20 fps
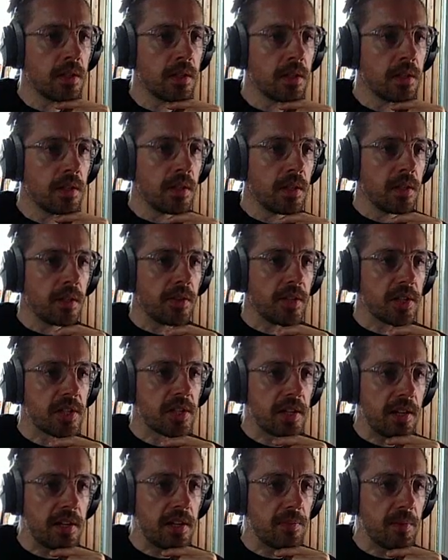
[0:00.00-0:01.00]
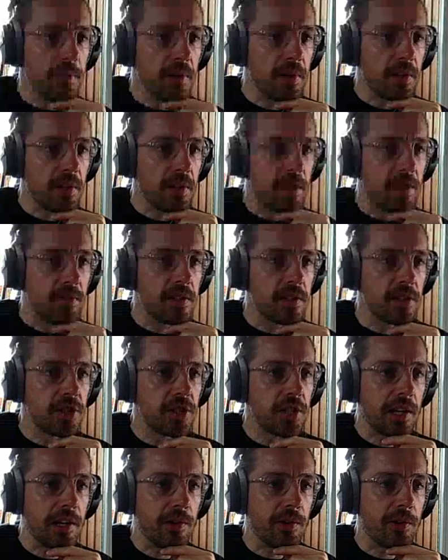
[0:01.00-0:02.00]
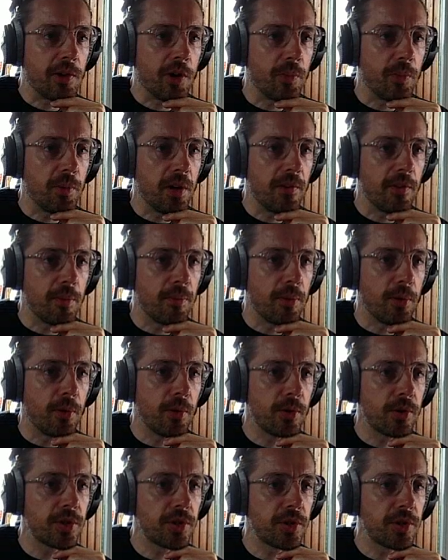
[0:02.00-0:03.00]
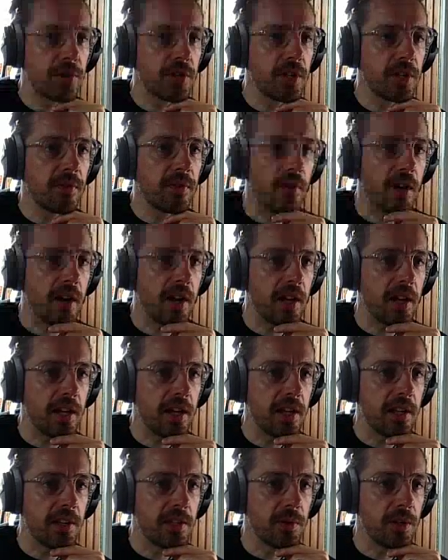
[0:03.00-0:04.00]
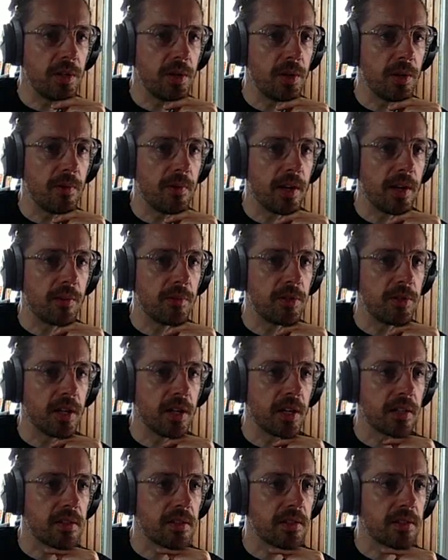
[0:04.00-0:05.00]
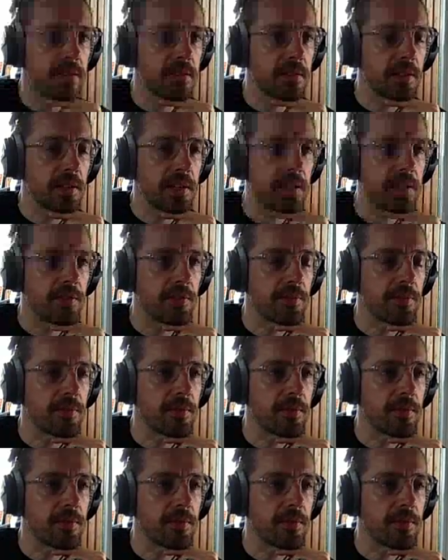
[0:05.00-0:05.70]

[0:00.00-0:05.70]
The slice method returns a shallow copy of a portion of an array into a new array object selected from.